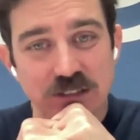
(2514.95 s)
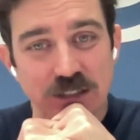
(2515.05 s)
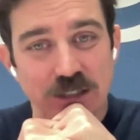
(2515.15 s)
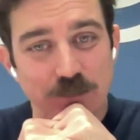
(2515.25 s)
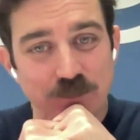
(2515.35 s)

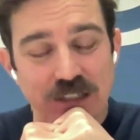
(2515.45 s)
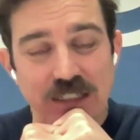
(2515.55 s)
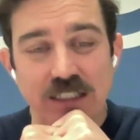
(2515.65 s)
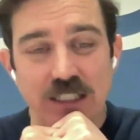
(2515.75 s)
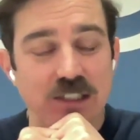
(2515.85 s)
And
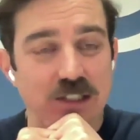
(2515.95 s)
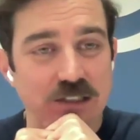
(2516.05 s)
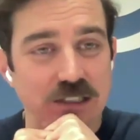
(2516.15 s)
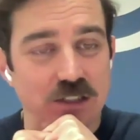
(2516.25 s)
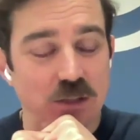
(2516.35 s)
I'd like to
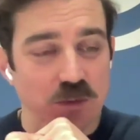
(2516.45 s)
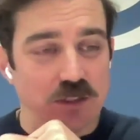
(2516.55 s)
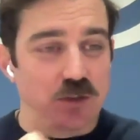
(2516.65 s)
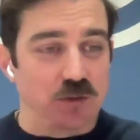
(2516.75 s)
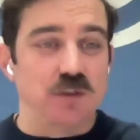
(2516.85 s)
think that we
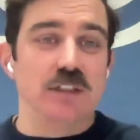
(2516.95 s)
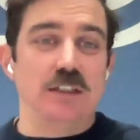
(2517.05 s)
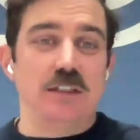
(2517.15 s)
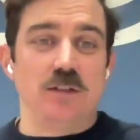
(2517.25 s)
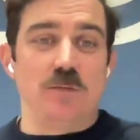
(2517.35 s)
do